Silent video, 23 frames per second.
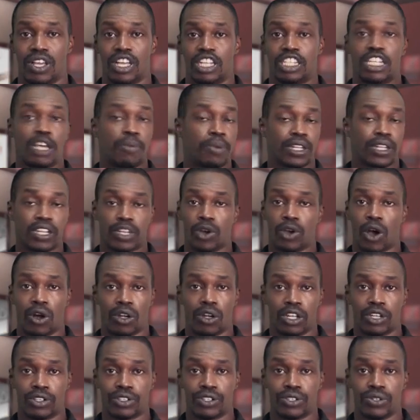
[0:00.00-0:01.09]
Typically,
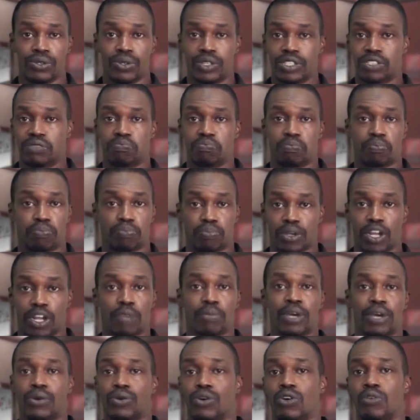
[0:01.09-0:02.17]
all I'll do is plug
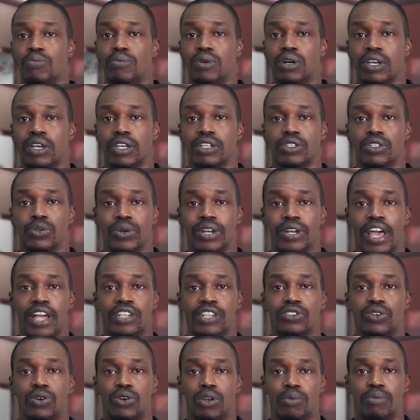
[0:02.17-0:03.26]
my Chromebook into an
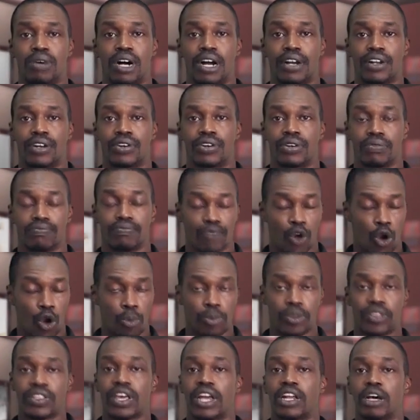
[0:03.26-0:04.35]
external monitor,
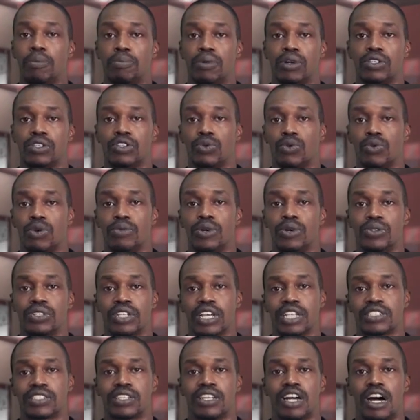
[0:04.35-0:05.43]
open that up onto the remote
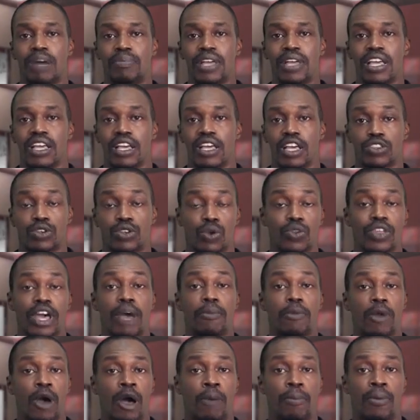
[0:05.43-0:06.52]
desktop, and throw
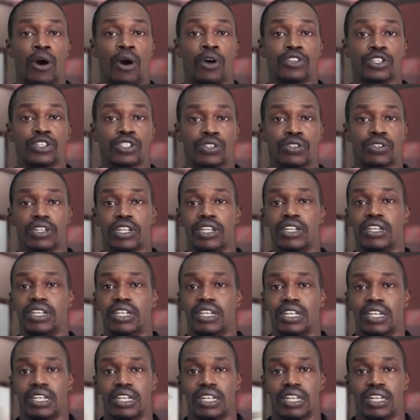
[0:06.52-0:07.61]
that up on the screen.
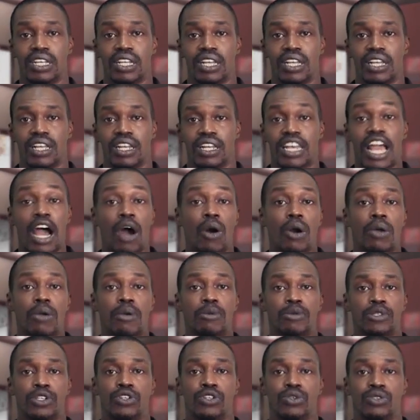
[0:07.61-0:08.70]
Now I'm
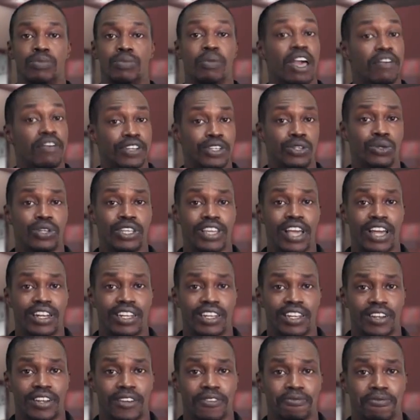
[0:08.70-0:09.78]
able to do some heavy duty
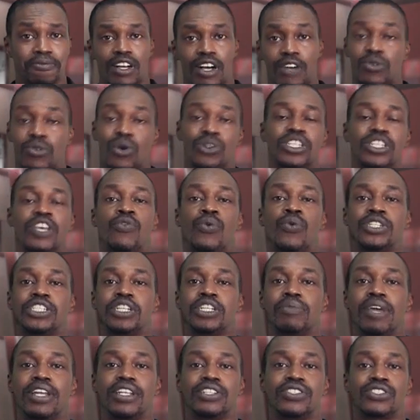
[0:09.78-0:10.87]
editing. Of course, if wishing
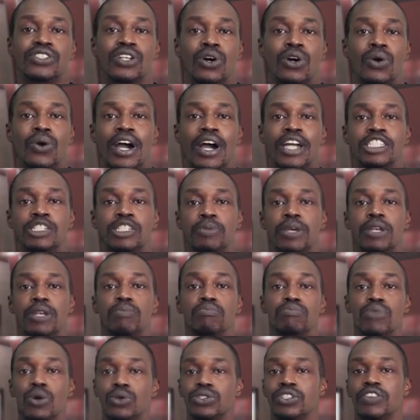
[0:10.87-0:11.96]
made it so, I'd
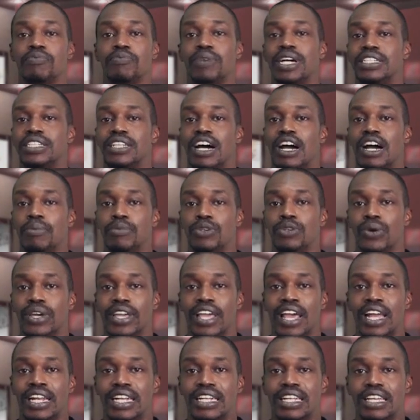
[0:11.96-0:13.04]
spend most of my time doing
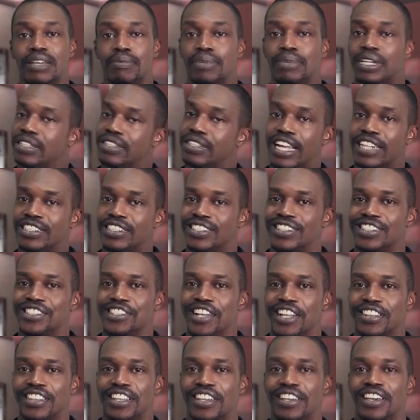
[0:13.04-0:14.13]
editing, but that's just
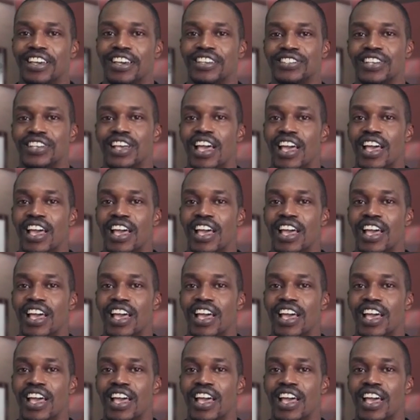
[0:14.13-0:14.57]
not the case.